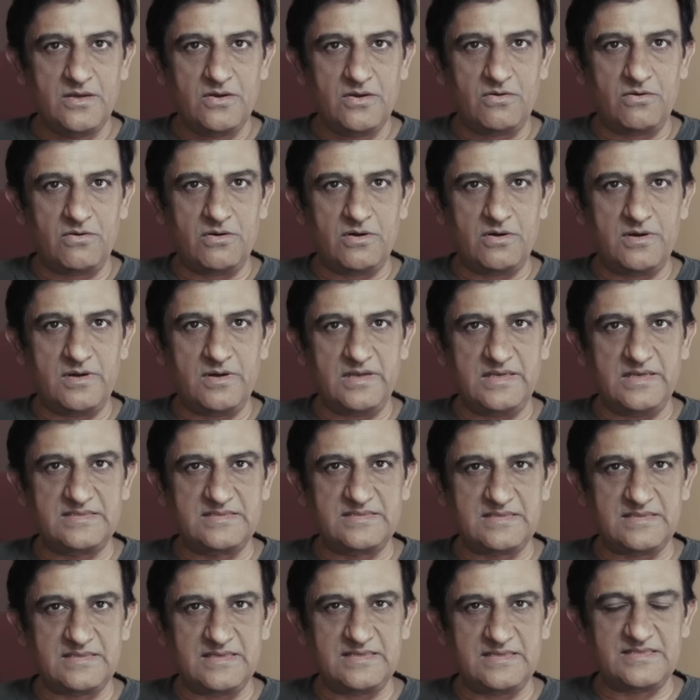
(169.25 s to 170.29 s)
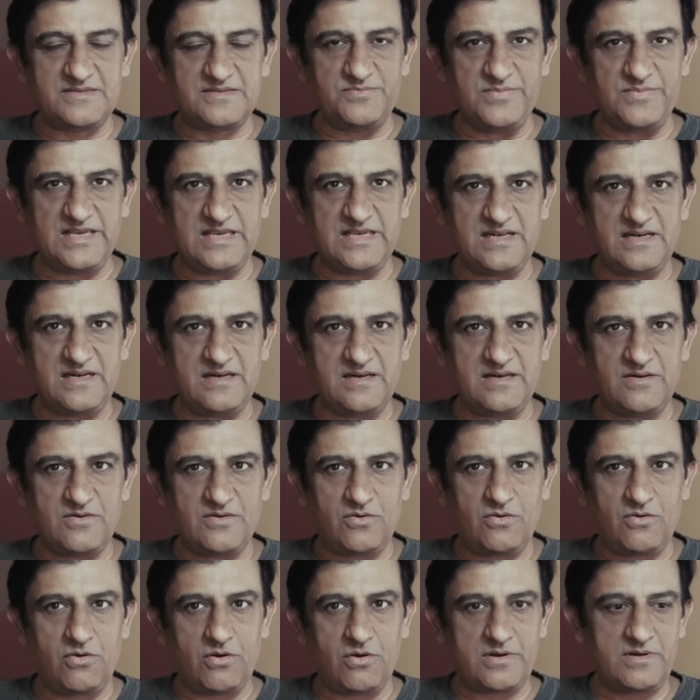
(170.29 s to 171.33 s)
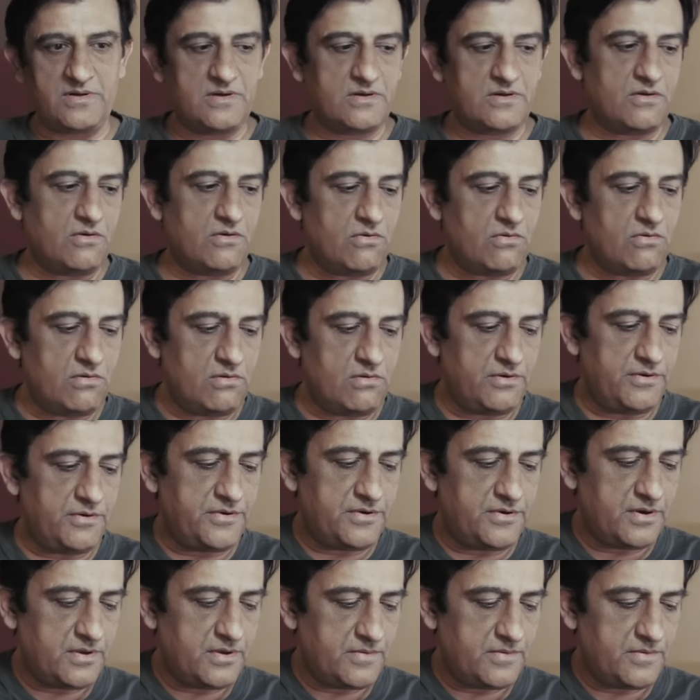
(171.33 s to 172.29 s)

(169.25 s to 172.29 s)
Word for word: or it's it's been hot and cold.